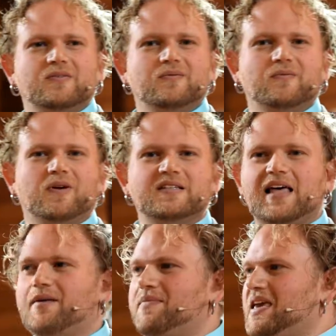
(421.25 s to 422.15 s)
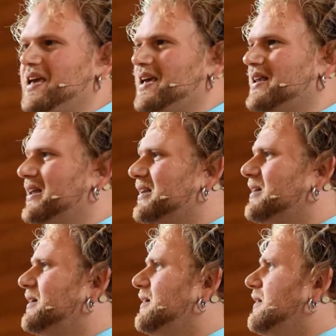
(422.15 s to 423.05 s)
and what does that mean and
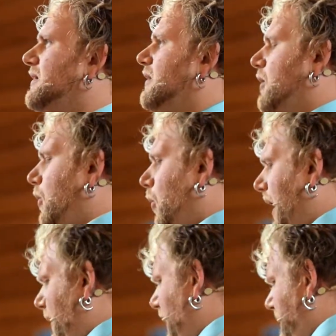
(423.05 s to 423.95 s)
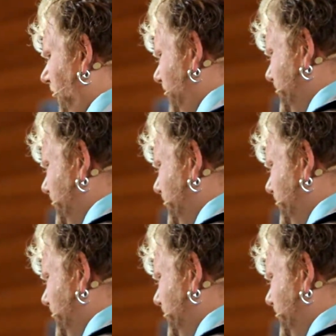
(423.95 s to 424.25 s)
why might